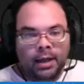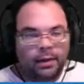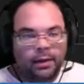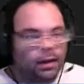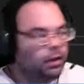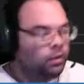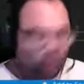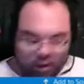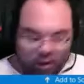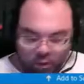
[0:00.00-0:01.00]

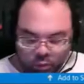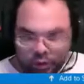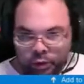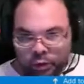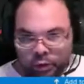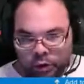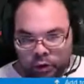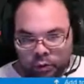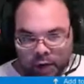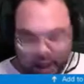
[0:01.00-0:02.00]
then what you want to
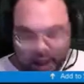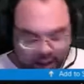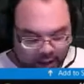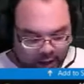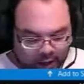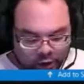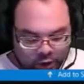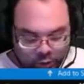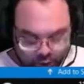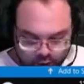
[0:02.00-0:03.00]
do right here is
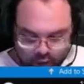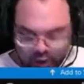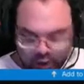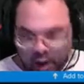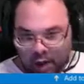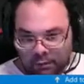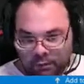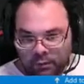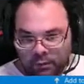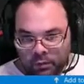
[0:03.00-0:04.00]
you want to close it
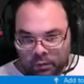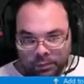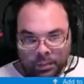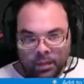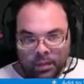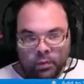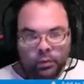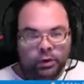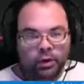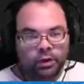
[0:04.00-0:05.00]
off
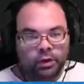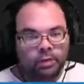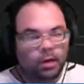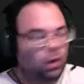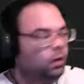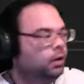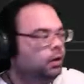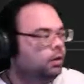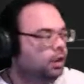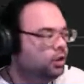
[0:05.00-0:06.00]
with your semicolon,
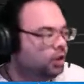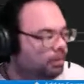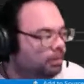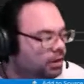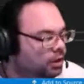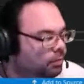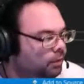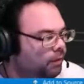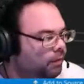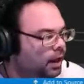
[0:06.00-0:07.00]
because it's going to be
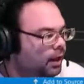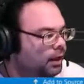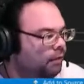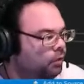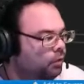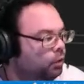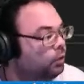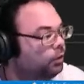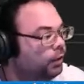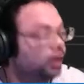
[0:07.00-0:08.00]
simplified if you do it
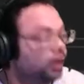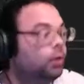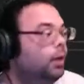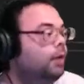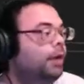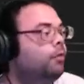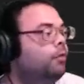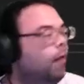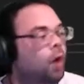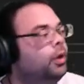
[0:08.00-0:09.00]
the regular way. Have you
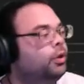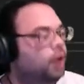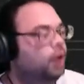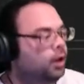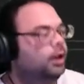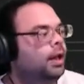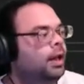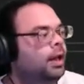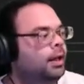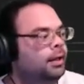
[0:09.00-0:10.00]
always done it
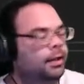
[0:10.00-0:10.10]
in